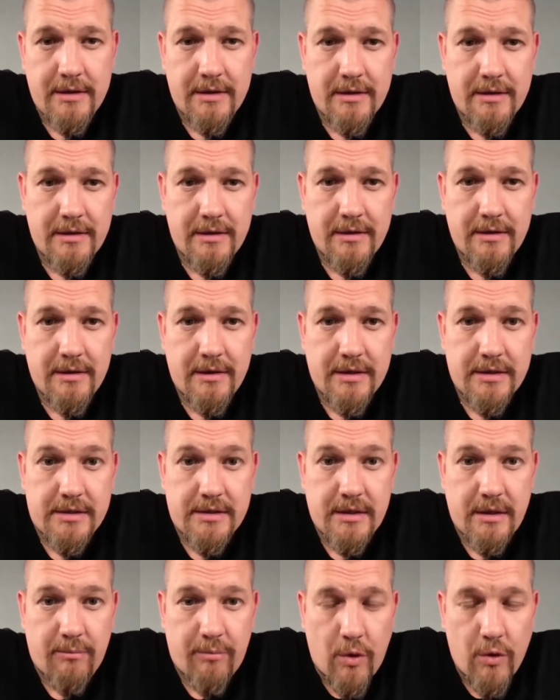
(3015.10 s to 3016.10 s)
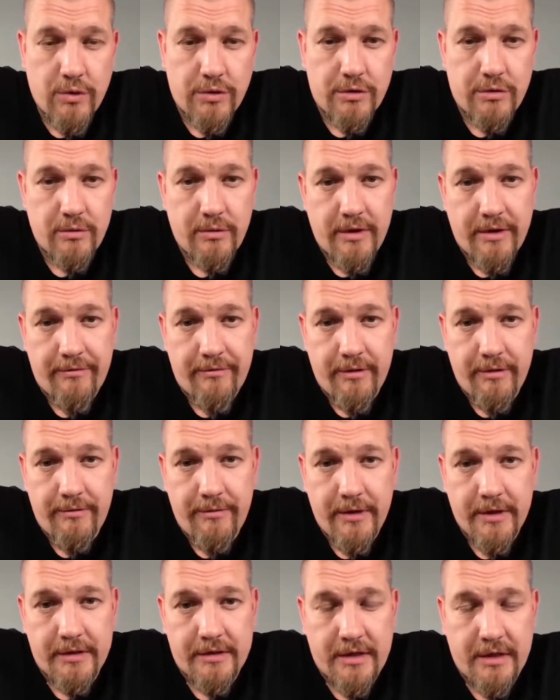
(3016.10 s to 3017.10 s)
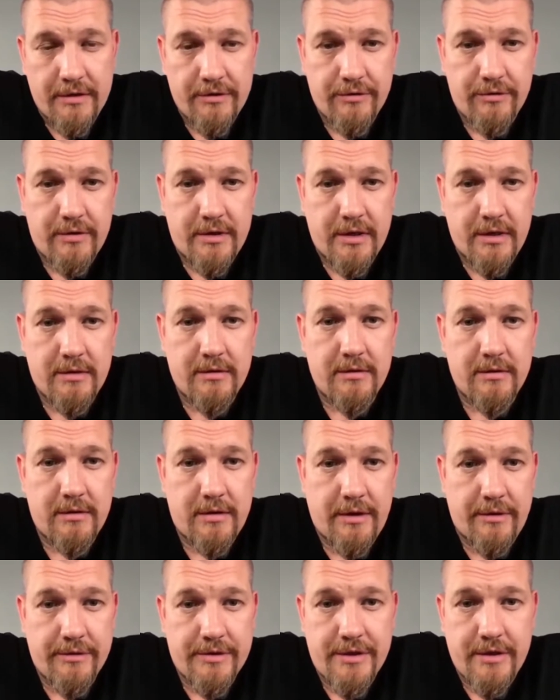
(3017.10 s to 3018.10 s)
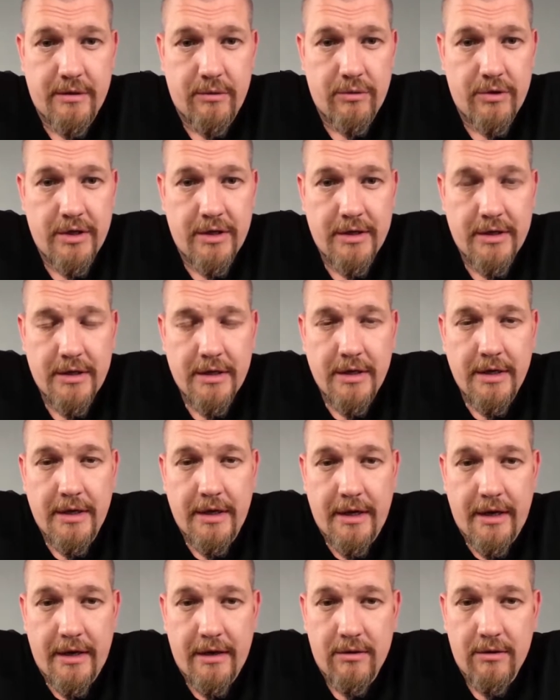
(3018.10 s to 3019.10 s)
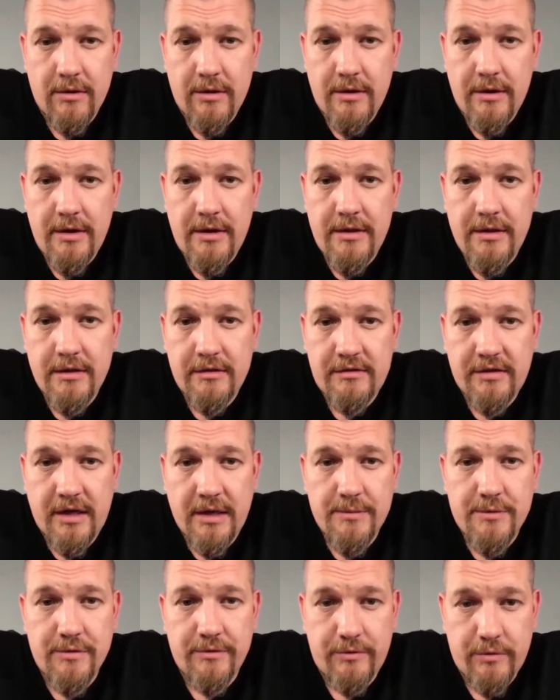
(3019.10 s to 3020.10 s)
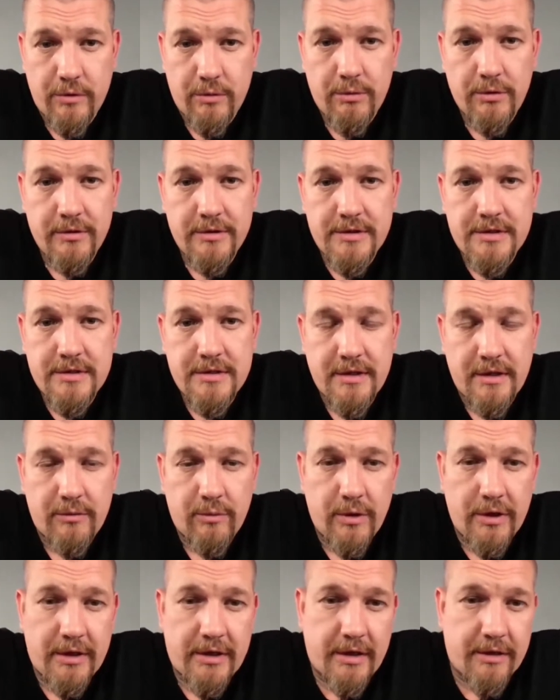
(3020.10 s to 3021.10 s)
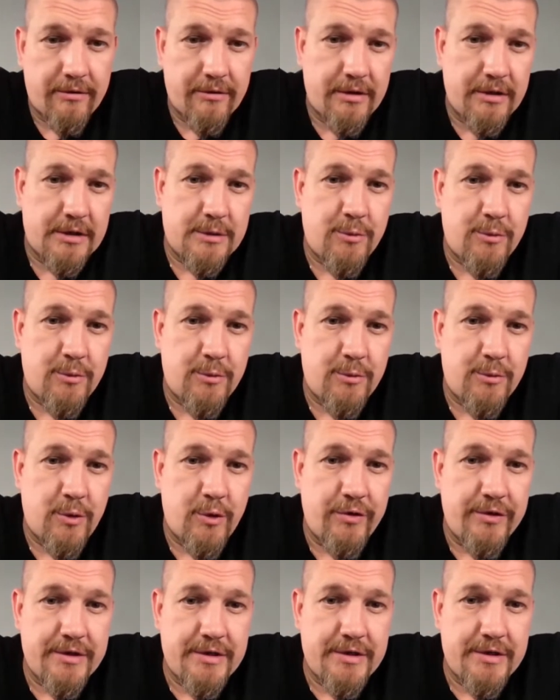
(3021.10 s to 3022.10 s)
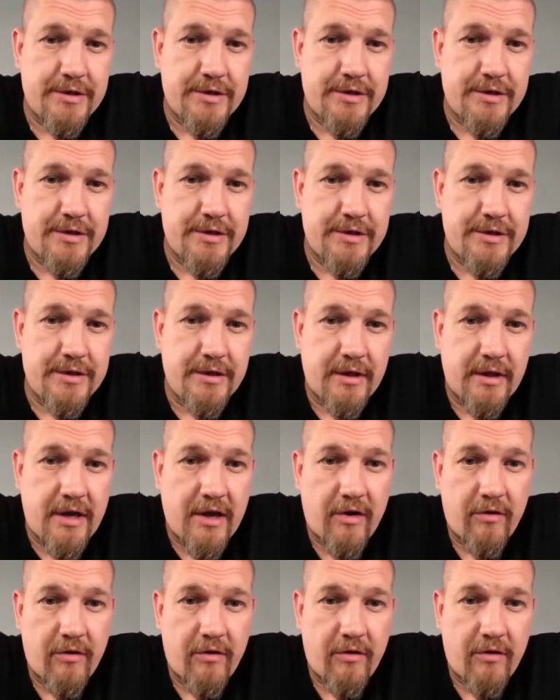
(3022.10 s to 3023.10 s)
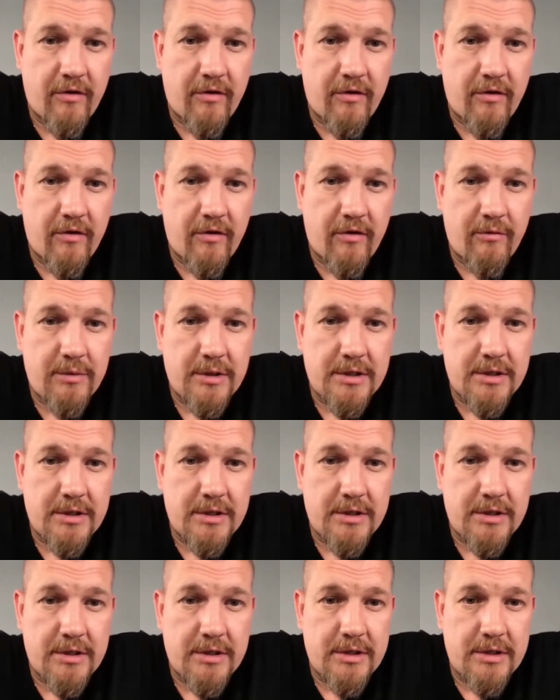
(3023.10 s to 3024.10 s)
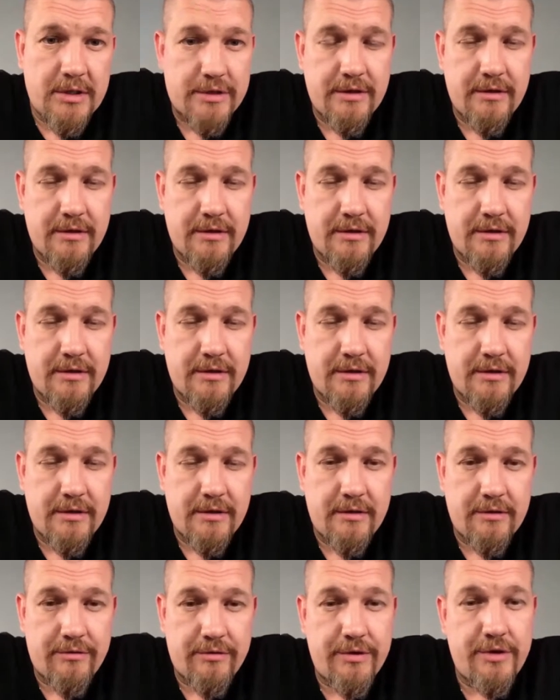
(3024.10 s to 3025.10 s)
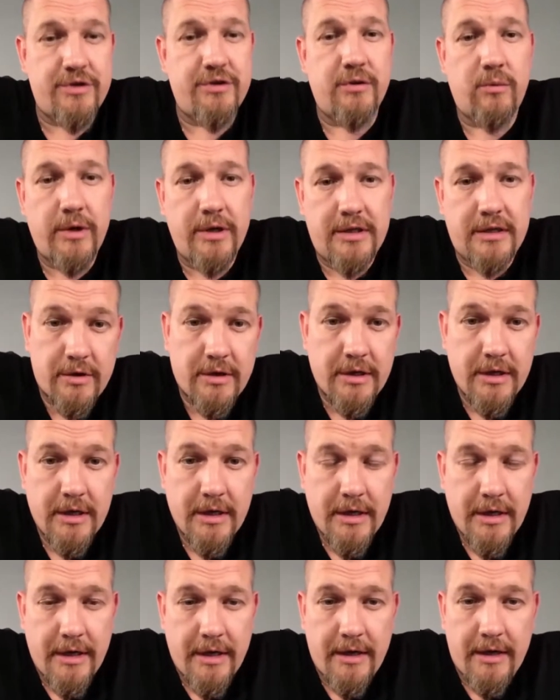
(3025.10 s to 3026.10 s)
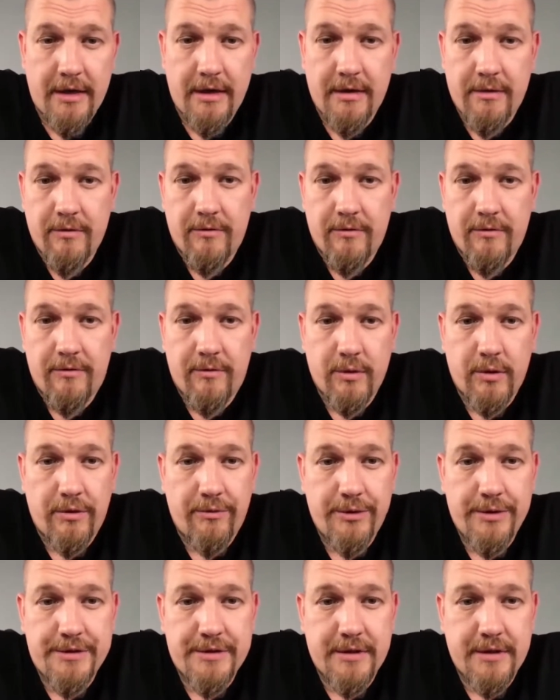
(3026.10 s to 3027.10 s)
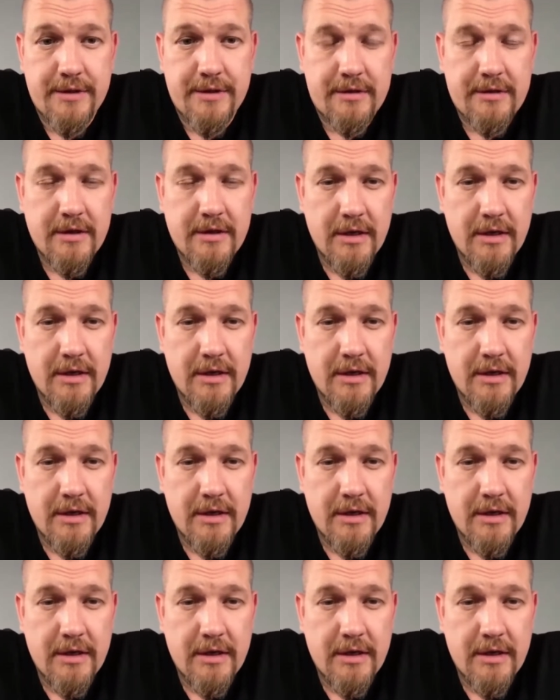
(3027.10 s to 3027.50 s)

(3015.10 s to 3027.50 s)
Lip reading: and as opposed to every fiat currency out there. And in the times of turbulence that we are currently experiencing, the governments where monetary policy tradition doesn't seem to work, for the reason that